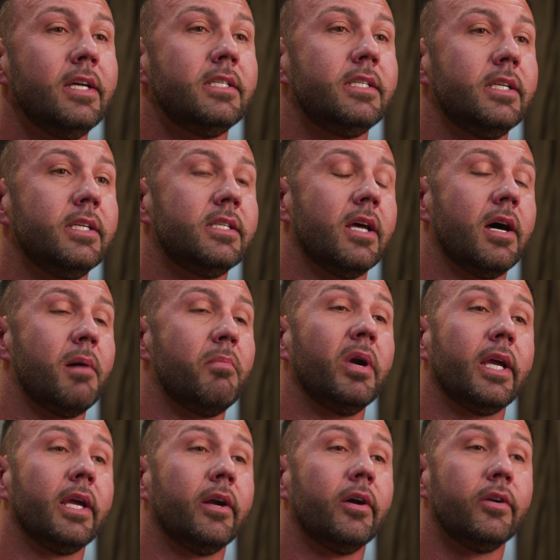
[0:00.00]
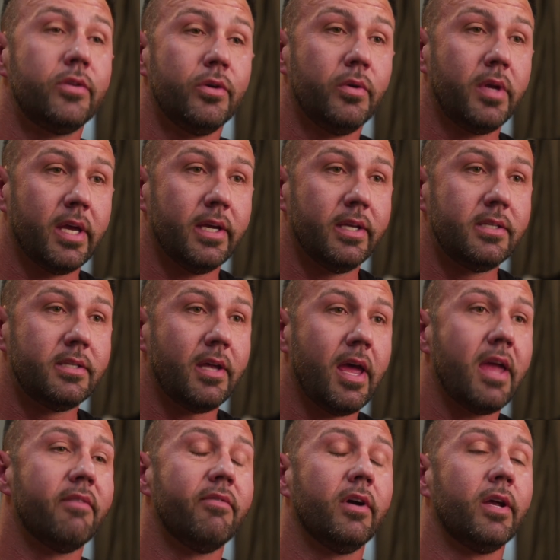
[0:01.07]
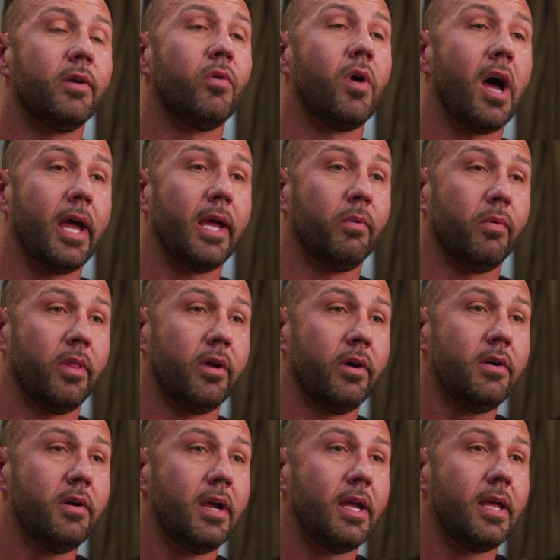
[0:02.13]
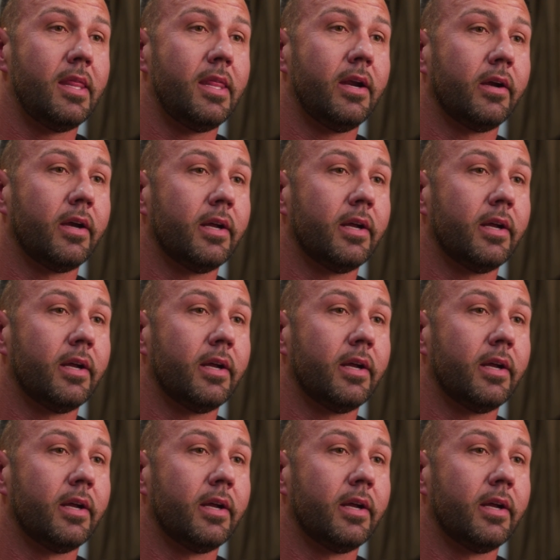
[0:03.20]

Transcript: She's uh, bringing her two kids, Ava and Ryan, with her, and they're